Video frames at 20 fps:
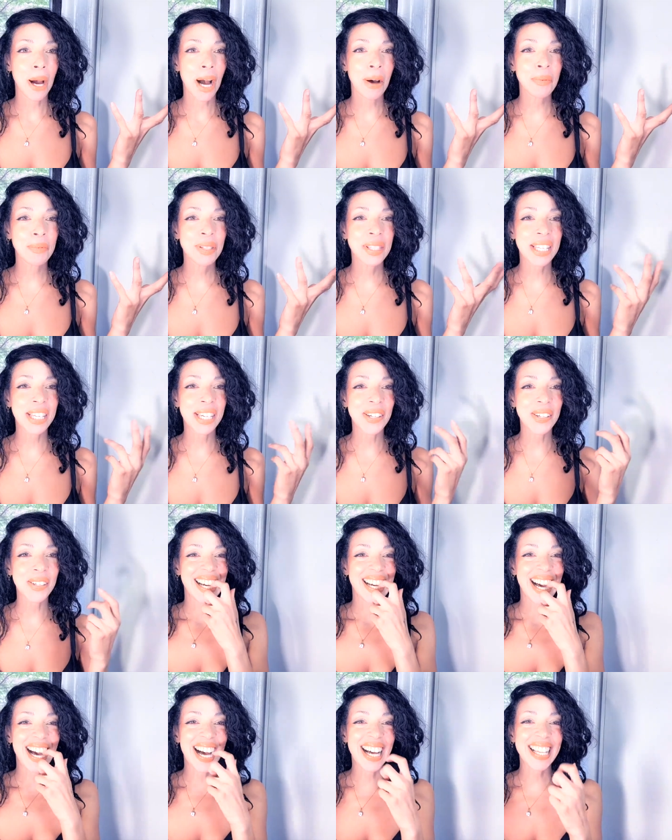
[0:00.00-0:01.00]
I'm
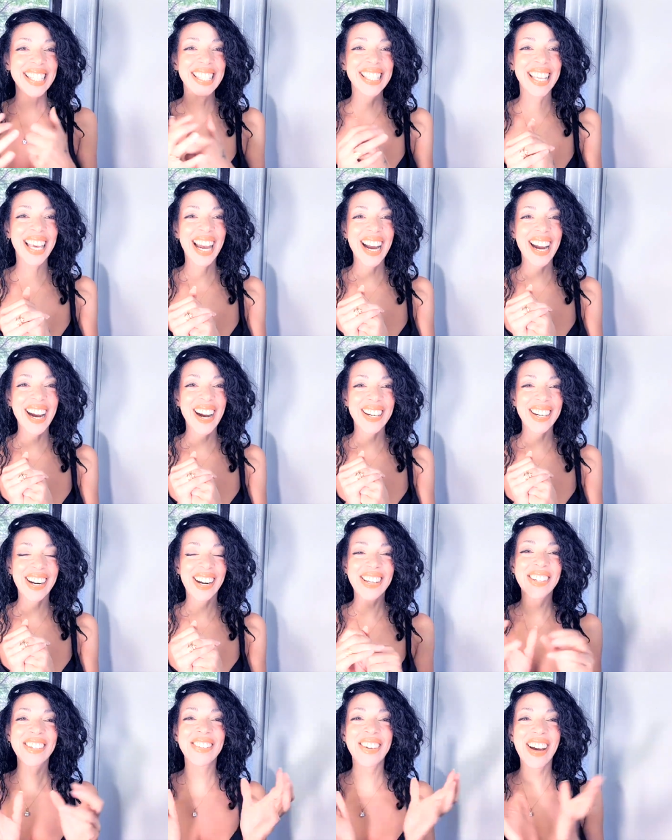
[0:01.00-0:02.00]
scared. I'm scared.
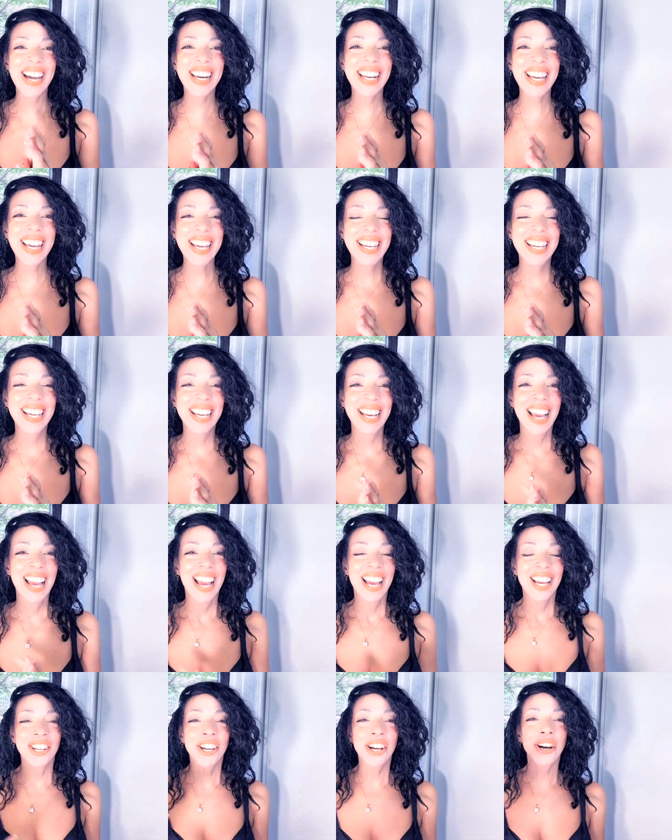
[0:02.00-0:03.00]
Are you ready?
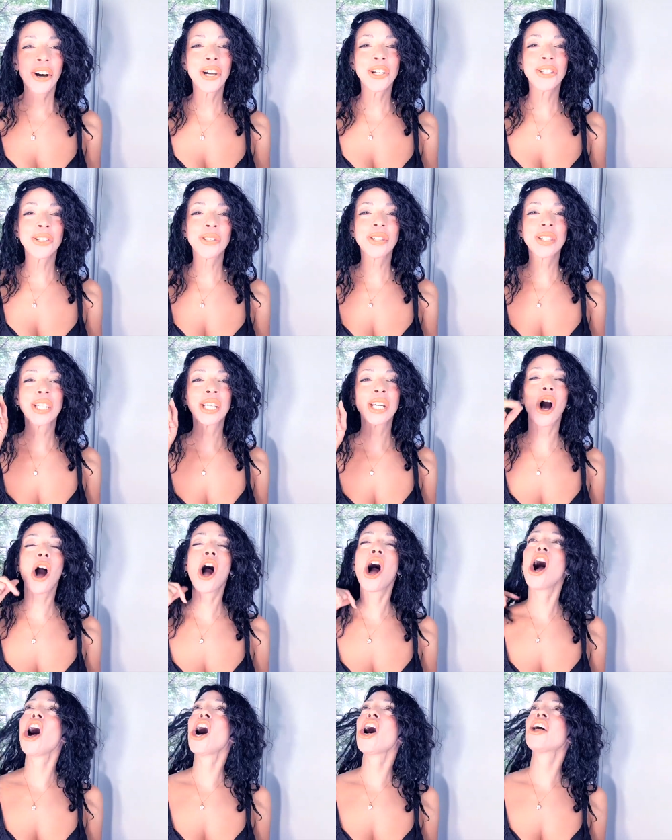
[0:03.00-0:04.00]
You're going to see
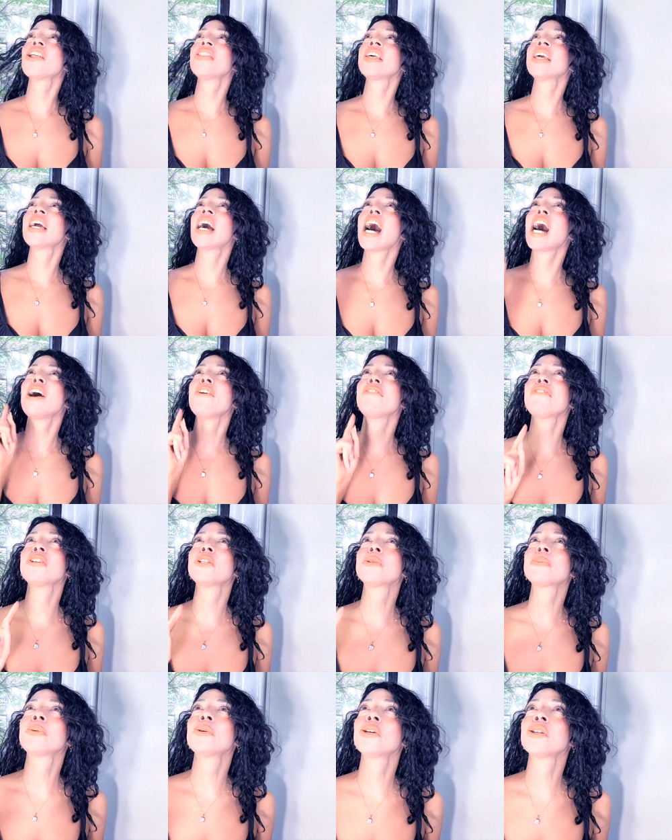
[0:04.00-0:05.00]
all the
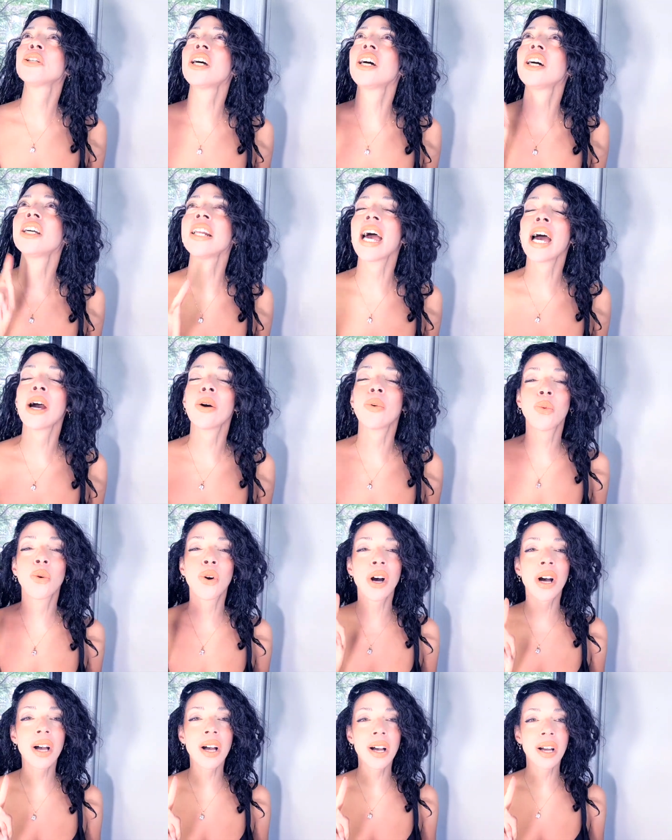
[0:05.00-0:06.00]
outfits put on at
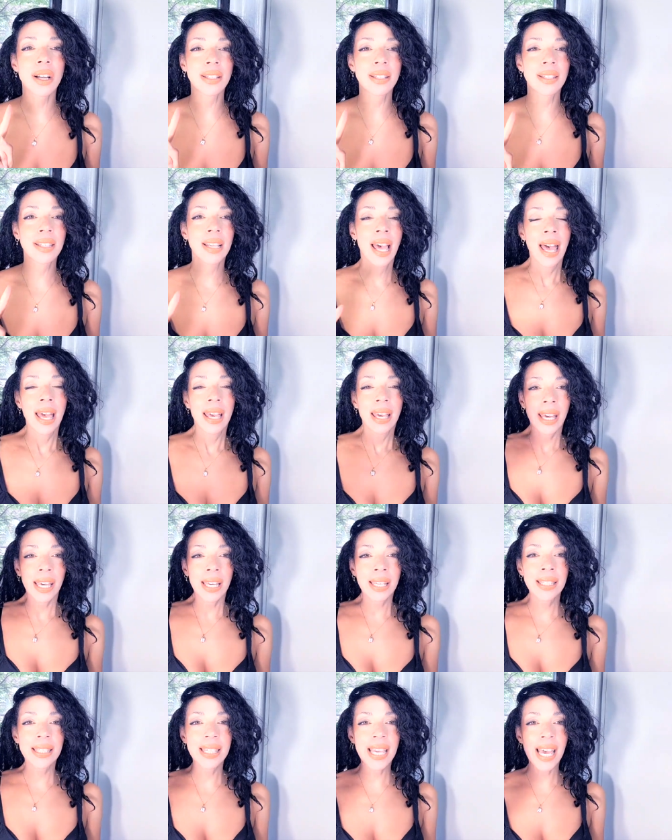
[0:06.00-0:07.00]
once
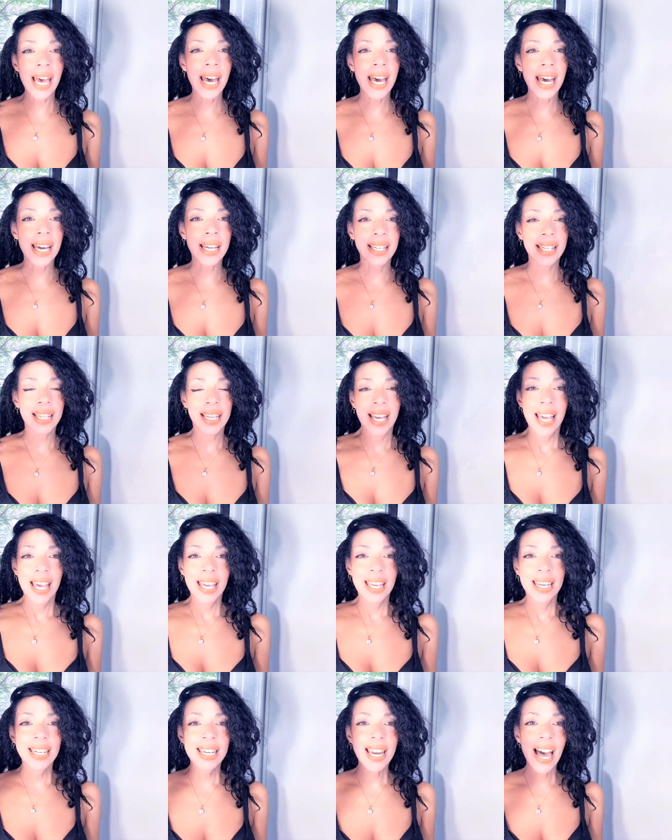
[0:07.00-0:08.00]
in 10,
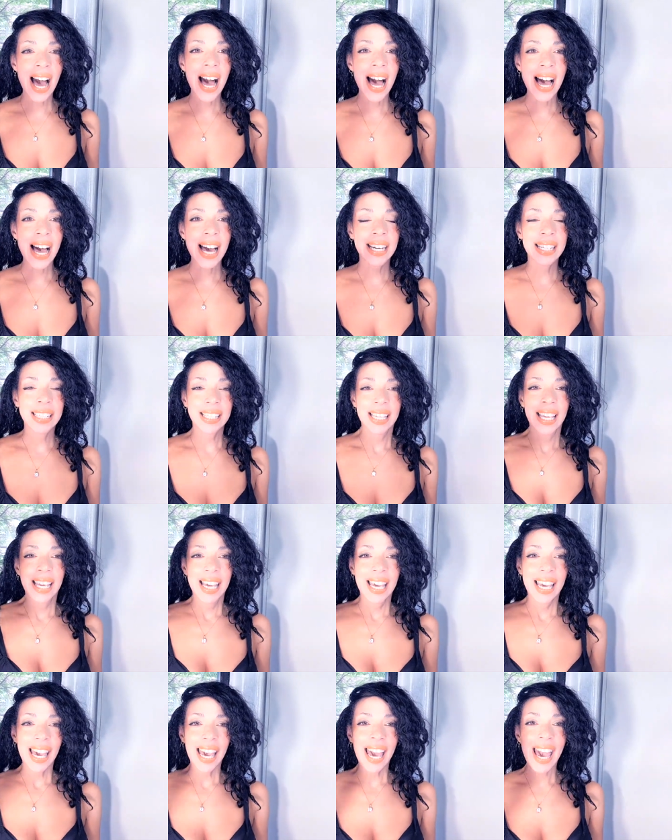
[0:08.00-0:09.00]
9,
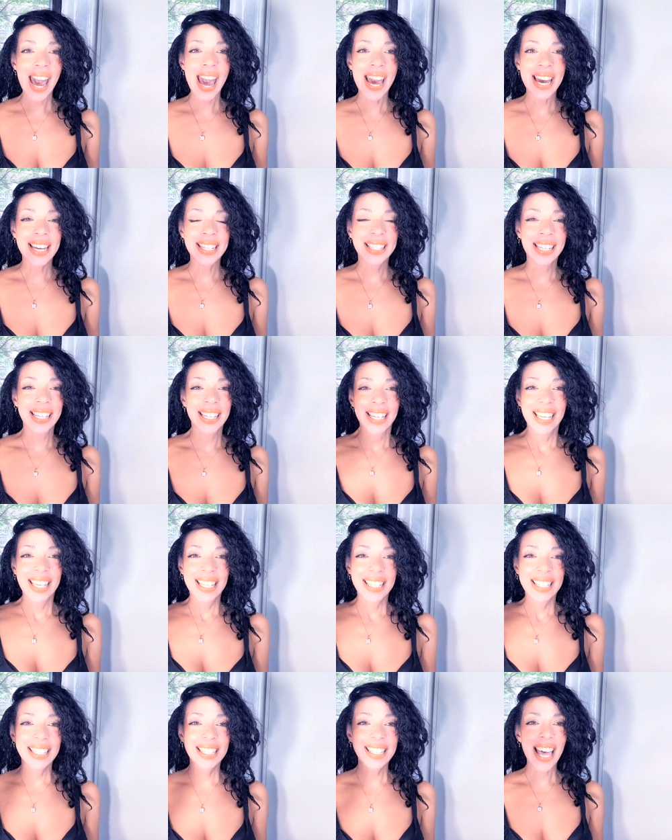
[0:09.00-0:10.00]
8,
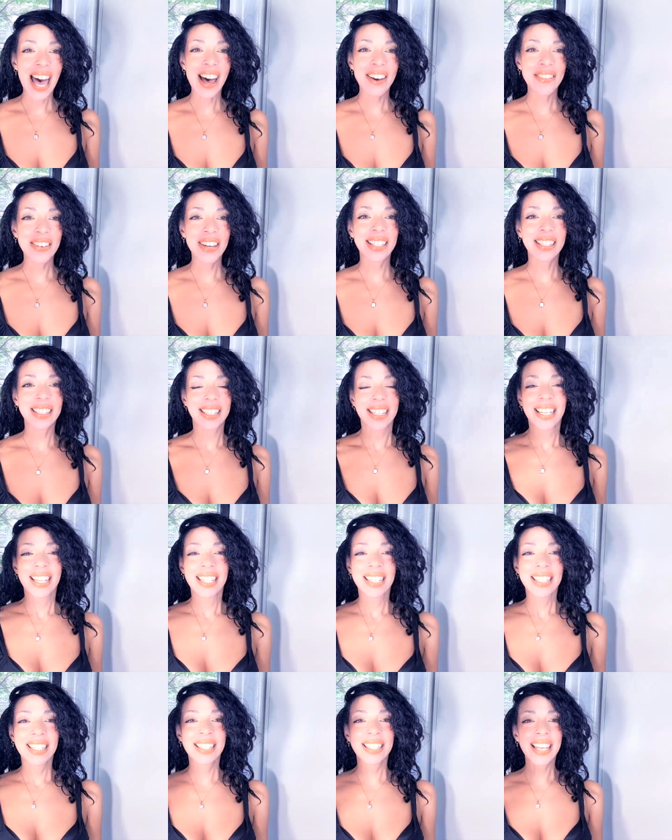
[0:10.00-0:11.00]
7,
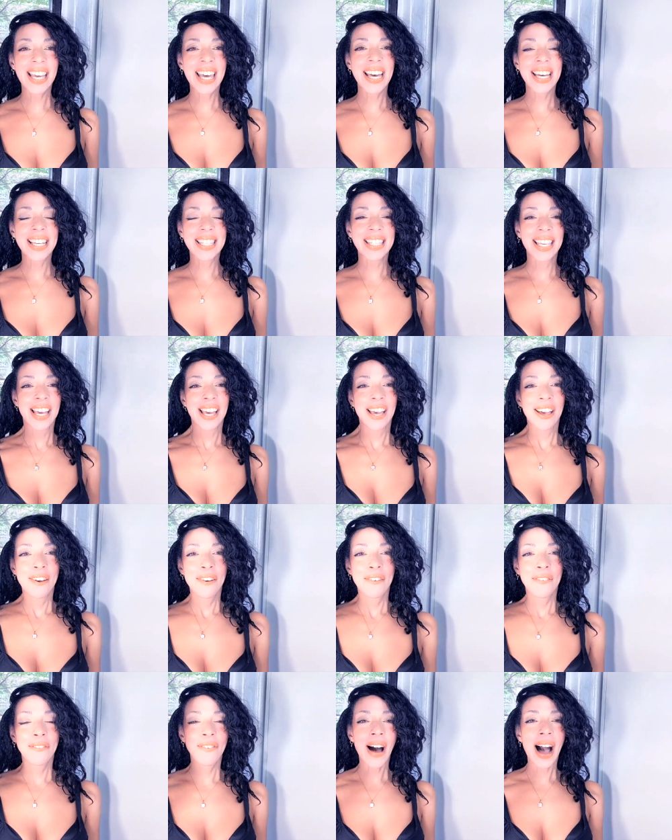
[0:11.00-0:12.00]
6,
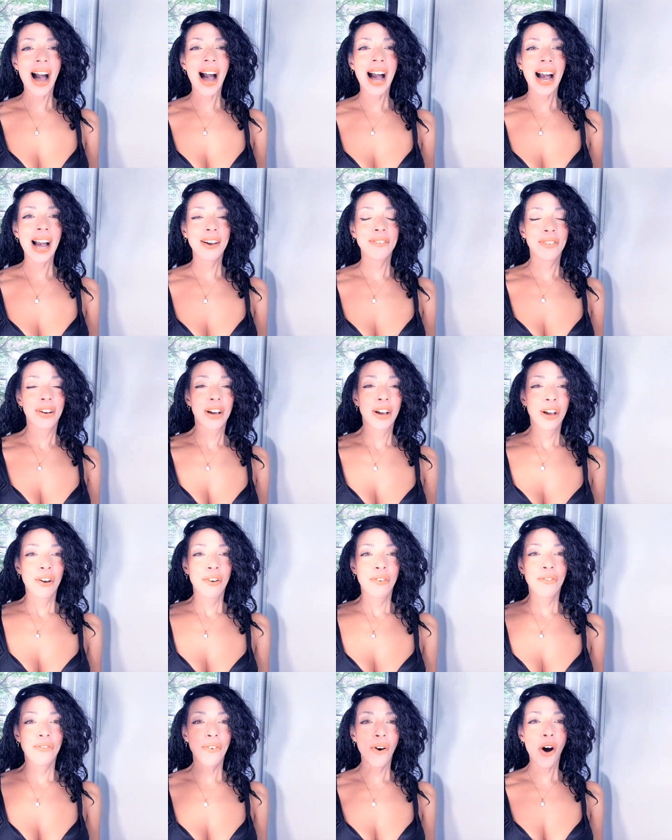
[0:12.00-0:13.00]
5,
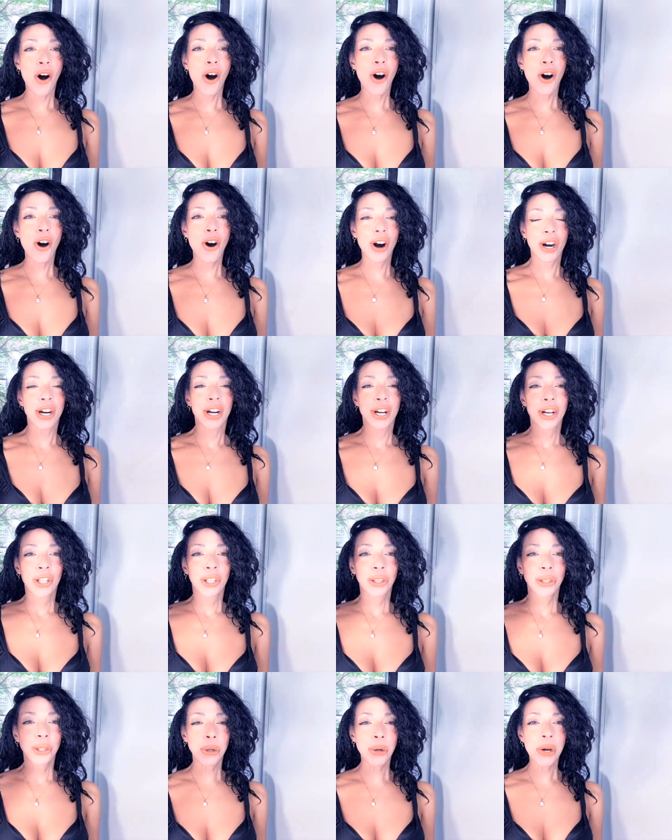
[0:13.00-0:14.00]
4,
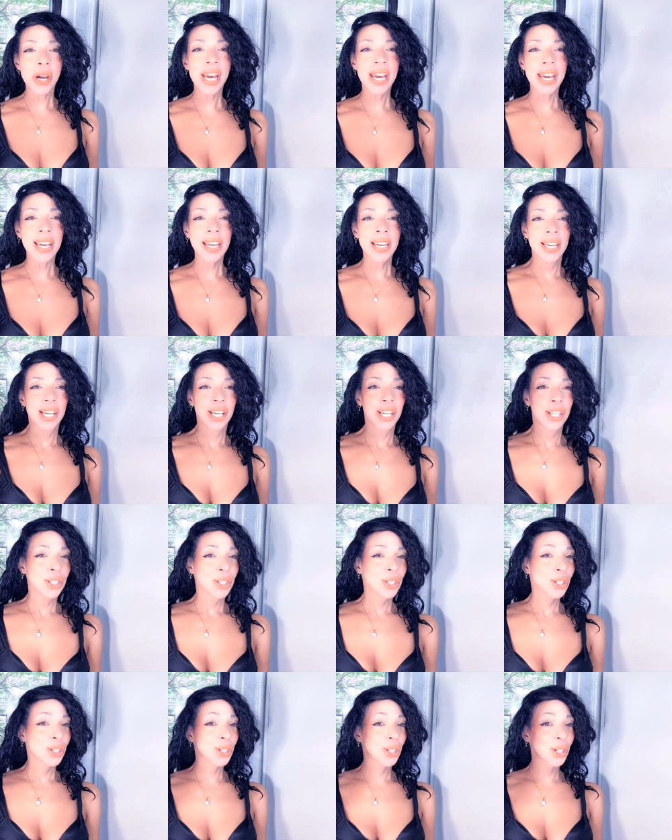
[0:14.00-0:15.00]
3,
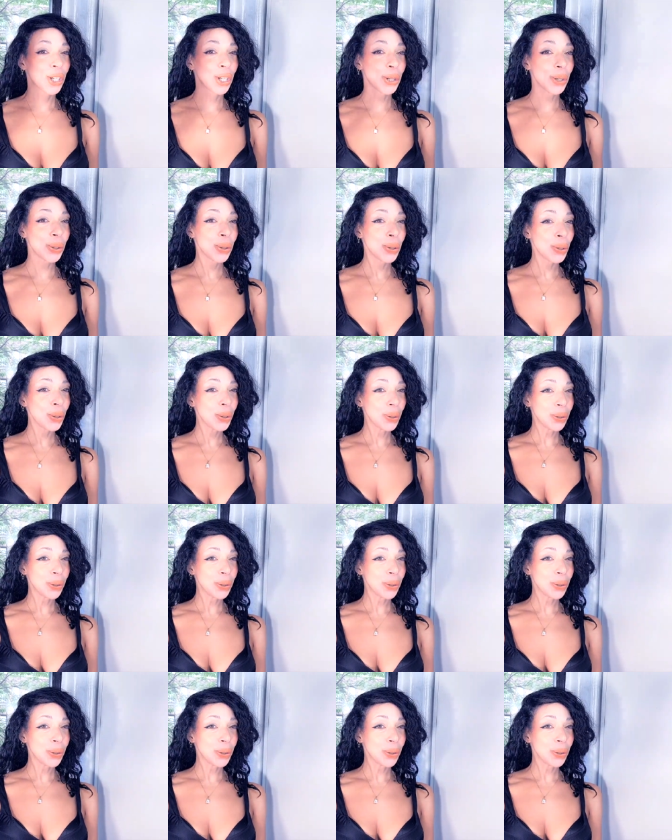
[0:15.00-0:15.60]
2.